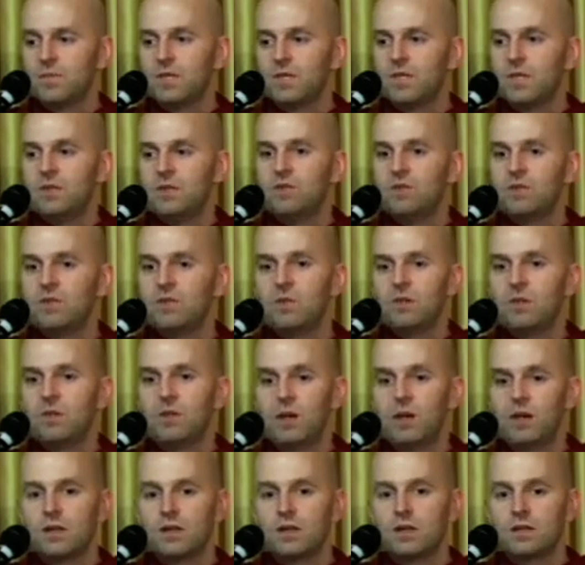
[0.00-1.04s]
Even if we're
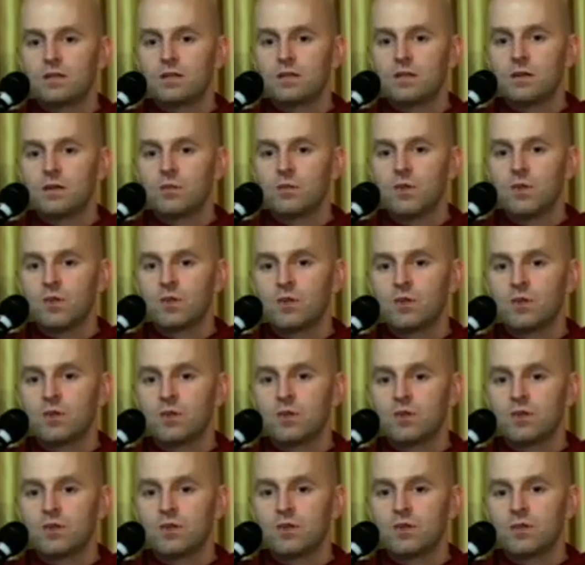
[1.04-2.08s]
yelling at someone,
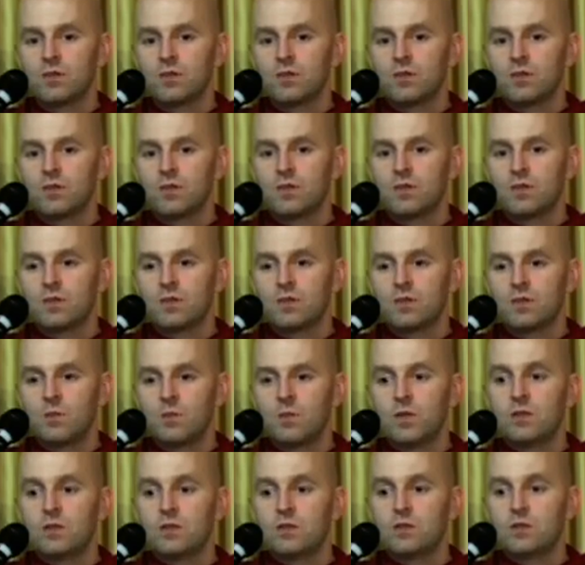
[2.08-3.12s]

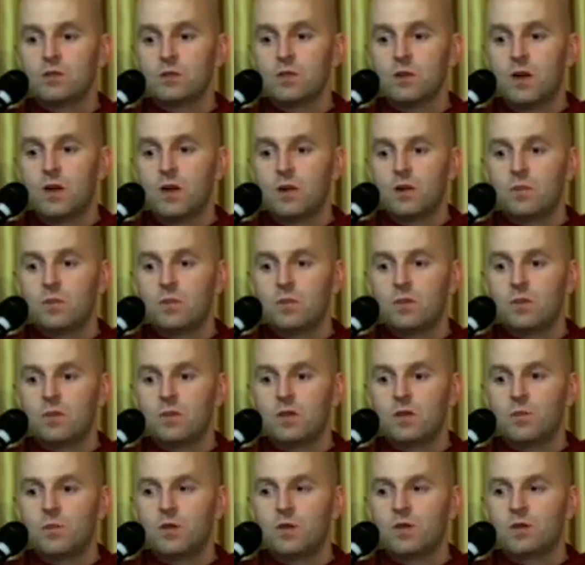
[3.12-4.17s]
we can stop
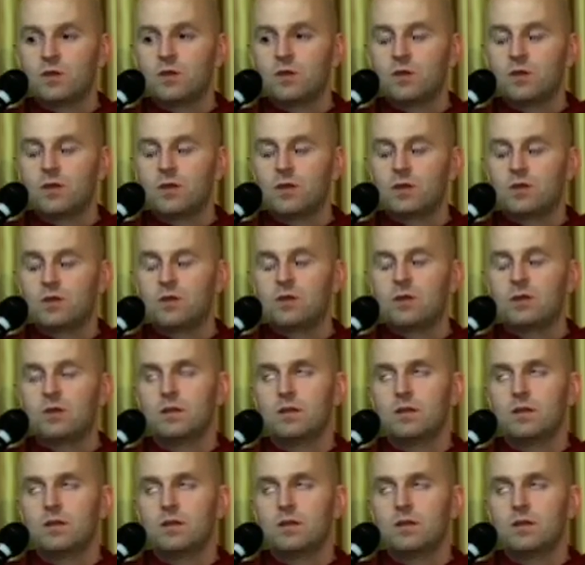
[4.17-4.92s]
and we can think,